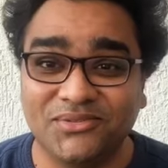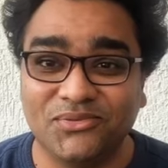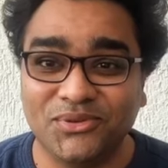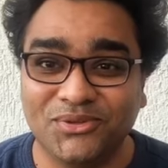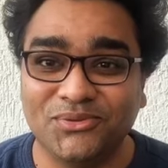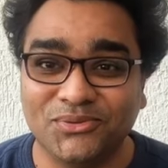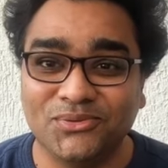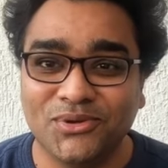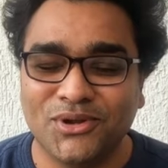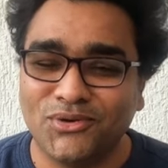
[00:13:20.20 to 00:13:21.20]
for you
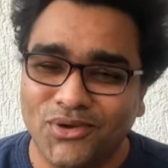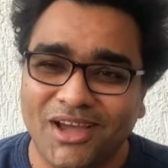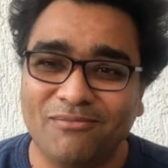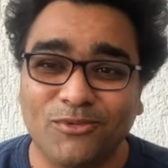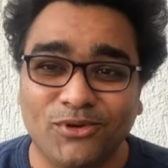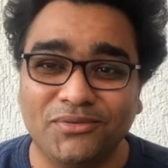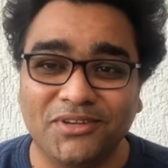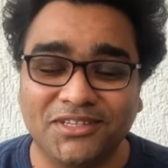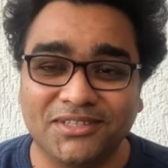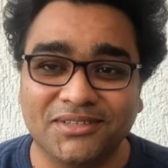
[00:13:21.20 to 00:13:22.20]
to have
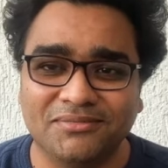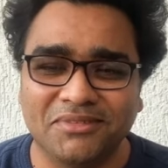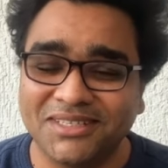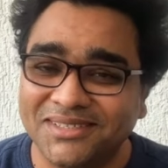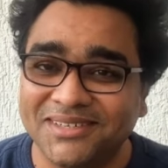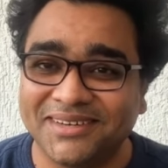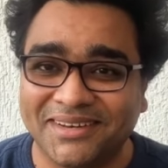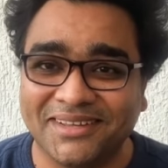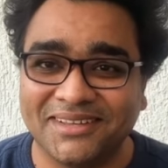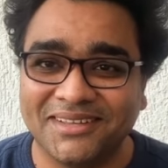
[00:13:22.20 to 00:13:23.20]
motivation
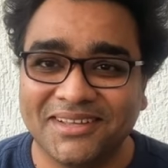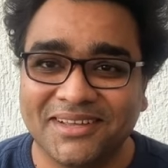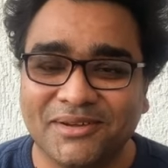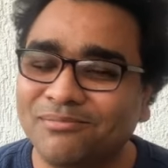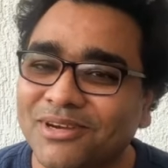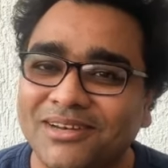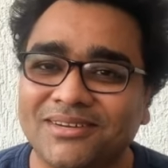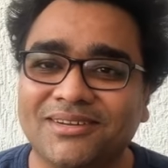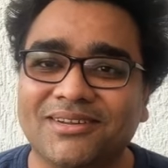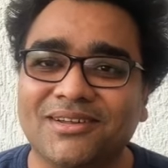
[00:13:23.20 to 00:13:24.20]
instantly. But
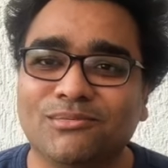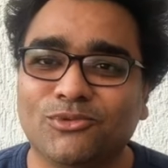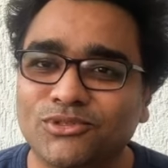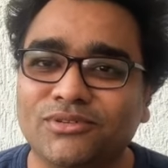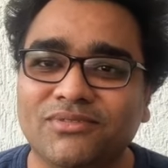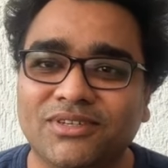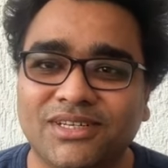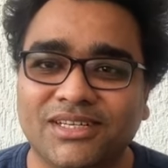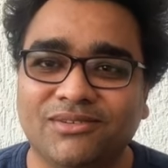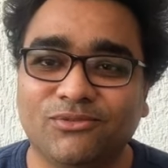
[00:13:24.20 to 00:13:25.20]
most of the
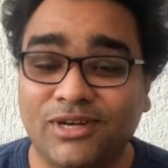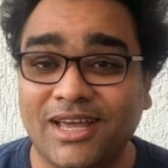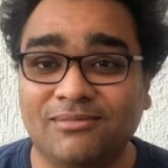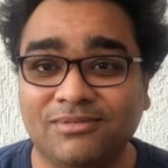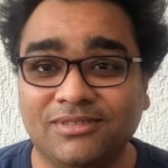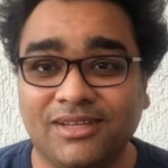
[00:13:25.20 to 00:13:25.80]
time, what happens